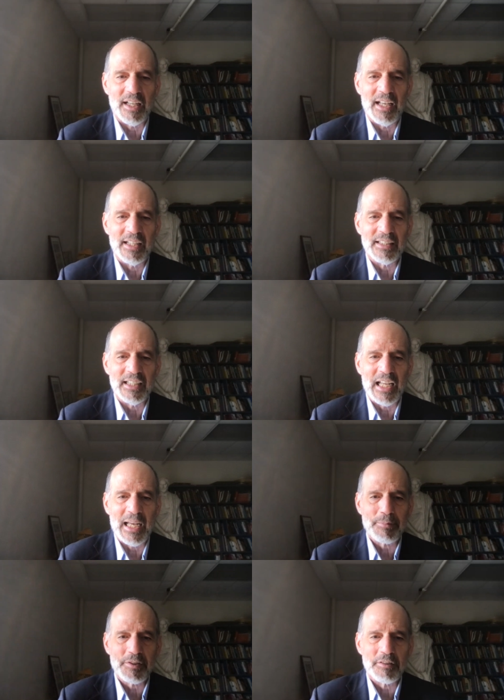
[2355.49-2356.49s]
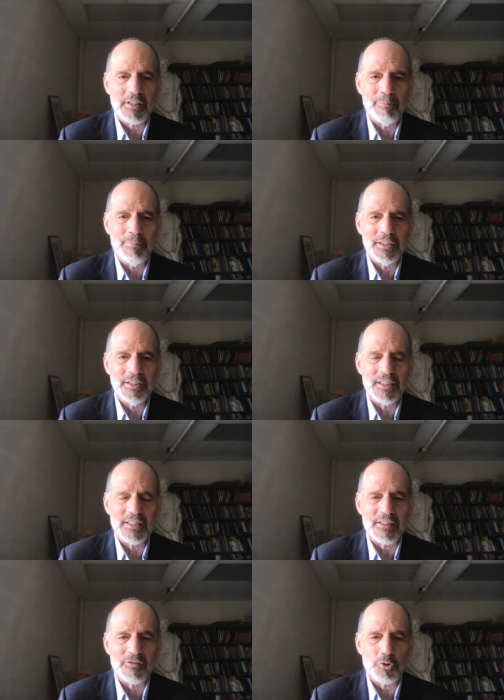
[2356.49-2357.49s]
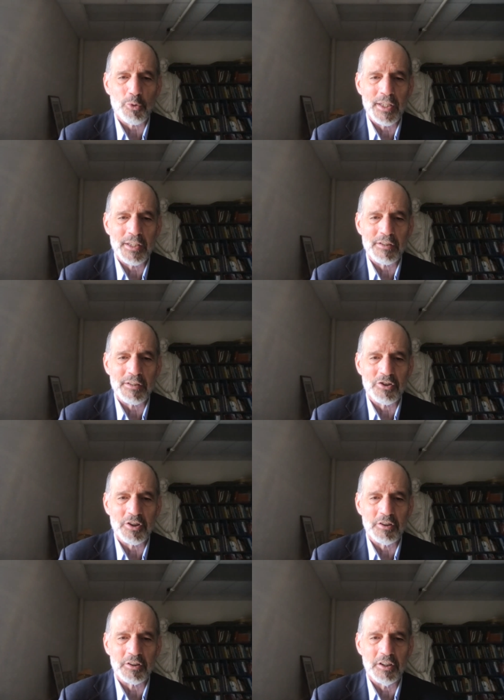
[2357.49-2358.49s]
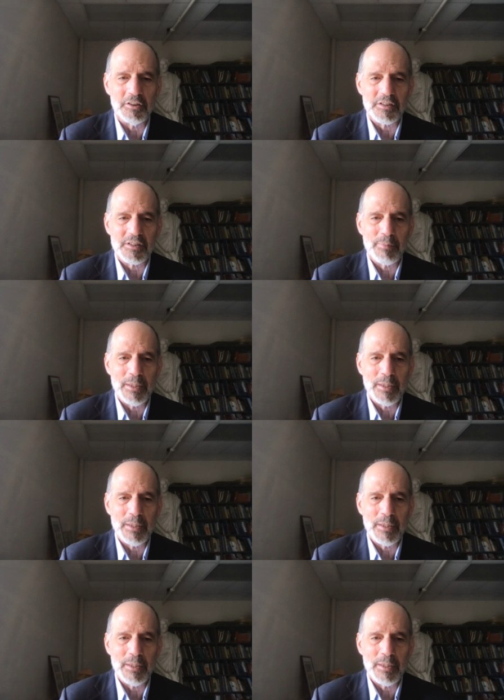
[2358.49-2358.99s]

and an absolute abundance of traitors and turncoats.